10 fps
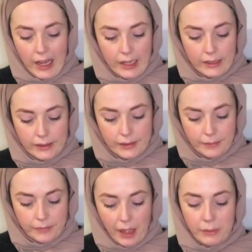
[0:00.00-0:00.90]

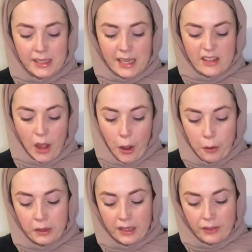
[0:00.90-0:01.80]
I would say the
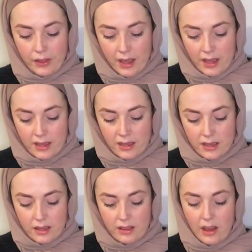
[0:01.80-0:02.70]
only
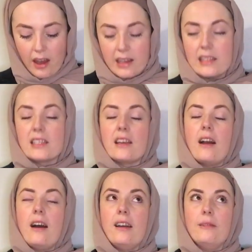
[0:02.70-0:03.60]
thing that
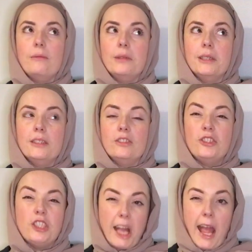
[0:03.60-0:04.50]
I
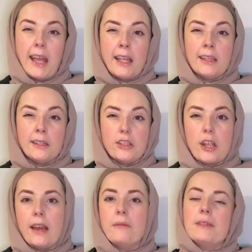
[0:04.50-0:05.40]
would
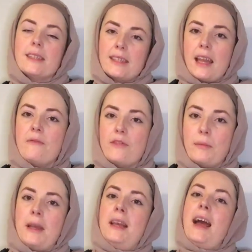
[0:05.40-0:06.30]
change, and it was the same
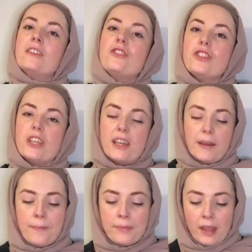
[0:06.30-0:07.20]
for me last
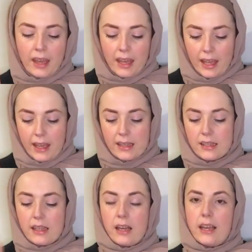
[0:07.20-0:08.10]
year,
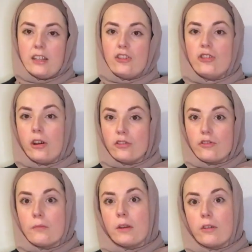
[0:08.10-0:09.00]
is that it
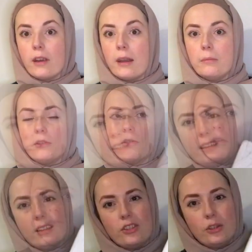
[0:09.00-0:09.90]
starts from Maghrib.
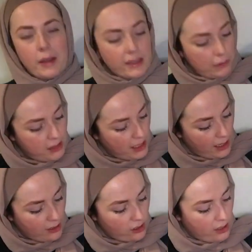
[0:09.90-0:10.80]
So you end up
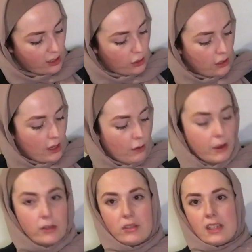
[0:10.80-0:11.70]
ticking. So this,
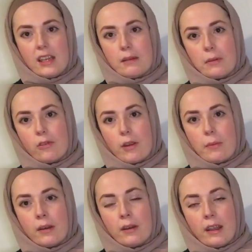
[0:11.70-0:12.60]
when you tick
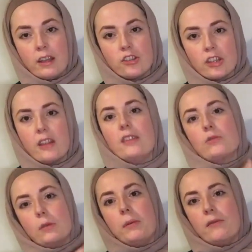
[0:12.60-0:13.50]
Maghrib and Isha,
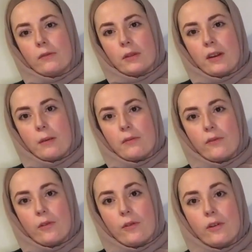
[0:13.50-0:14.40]
this would have been from the night
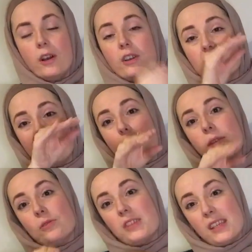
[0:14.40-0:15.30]
before. So then
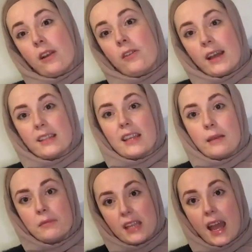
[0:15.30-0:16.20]
when you're still on that
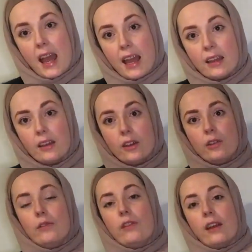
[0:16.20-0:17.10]
same day,
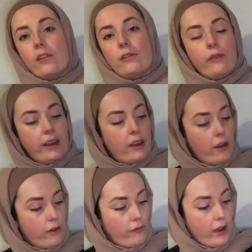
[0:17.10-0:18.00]
you've then got to flick
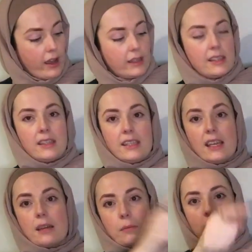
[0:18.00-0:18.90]
over and
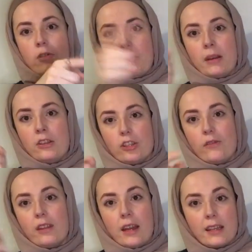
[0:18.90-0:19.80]
tick Maghrib and Isha for the